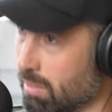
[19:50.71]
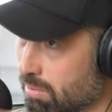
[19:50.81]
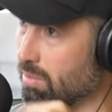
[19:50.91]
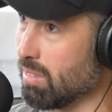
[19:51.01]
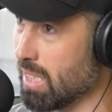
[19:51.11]
And
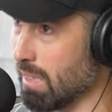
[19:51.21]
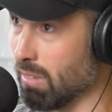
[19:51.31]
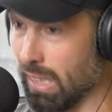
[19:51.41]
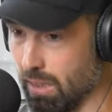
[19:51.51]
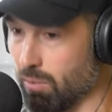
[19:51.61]

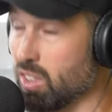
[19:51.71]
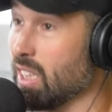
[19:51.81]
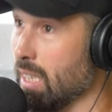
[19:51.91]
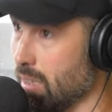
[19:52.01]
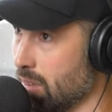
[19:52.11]
don't, like I've
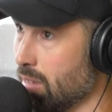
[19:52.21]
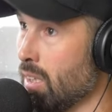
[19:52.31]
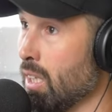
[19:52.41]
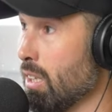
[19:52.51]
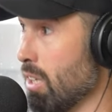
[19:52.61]
seen it,
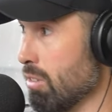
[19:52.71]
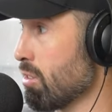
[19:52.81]
you know,